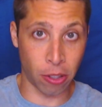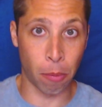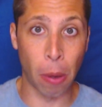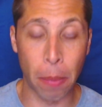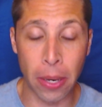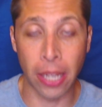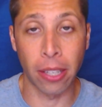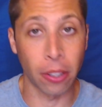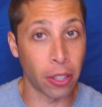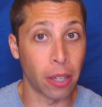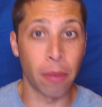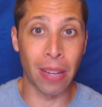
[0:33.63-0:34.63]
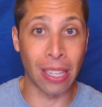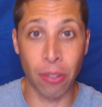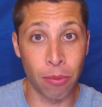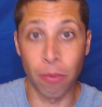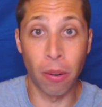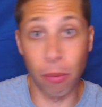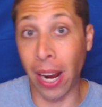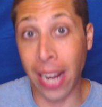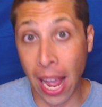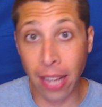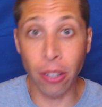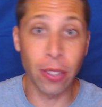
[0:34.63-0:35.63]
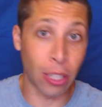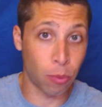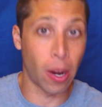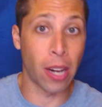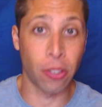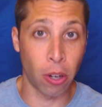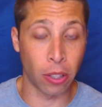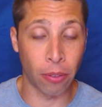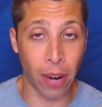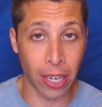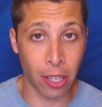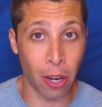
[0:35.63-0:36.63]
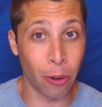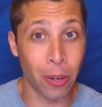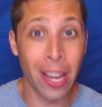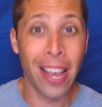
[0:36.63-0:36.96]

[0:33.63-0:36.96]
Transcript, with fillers: So perpendicular, that's a right angle. That's why it's called a right cone.